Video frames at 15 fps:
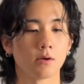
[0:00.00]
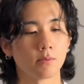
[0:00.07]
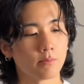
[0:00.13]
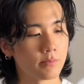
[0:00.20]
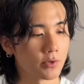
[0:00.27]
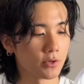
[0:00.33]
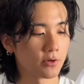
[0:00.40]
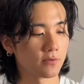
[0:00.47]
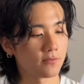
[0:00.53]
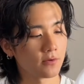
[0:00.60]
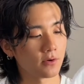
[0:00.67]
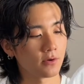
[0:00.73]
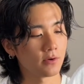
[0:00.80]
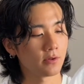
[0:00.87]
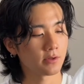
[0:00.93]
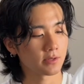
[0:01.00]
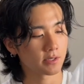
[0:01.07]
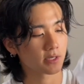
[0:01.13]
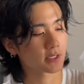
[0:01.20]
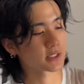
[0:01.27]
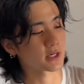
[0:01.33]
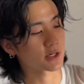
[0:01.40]
Beautiful,
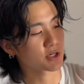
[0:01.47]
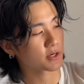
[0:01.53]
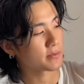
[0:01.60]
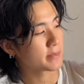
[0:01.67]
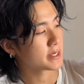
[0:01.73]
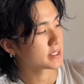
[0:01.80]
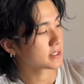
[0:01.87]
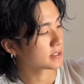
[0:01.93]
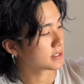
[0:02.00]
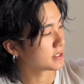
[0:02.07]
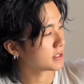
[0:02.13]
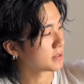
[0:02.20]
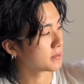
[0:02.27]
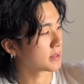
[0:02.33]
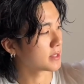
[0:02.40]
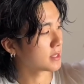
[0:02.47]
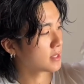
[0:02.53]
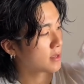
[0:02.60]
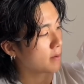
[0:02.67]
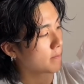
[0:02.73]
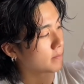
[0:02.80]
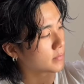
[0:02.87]
such an amazing tee with
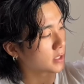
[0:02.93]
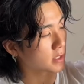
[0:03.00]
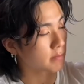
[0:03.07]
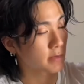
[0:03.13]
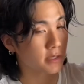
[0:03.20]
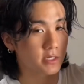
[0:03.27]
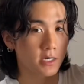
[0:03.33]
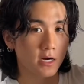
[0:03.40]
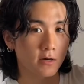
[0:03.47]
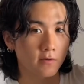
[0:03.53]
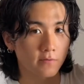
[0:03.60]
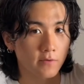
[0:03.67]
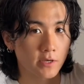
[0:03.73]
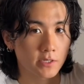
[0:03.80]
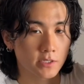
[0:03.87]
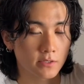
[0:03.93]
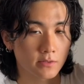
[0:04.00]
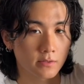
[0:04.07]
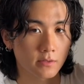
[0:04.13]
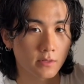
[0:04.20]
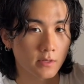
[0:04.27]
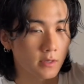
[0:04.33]
big Mick Jagger face
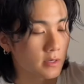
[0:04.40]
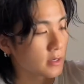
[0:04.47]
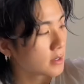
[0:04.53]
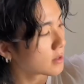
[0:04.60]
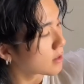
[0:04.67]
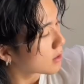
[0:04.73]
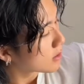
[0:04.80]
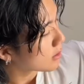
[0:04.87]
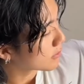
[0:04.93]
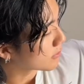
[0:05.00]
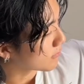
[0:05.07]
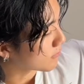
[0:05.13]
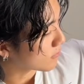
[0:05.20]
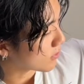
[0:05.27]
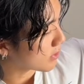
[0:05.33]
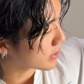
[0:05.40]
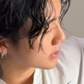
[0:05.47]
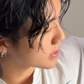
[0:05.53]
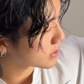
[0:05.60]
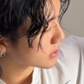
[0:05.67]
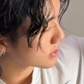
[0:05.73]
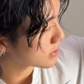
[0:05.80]
on the
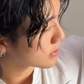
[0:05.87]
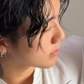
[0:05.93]
front,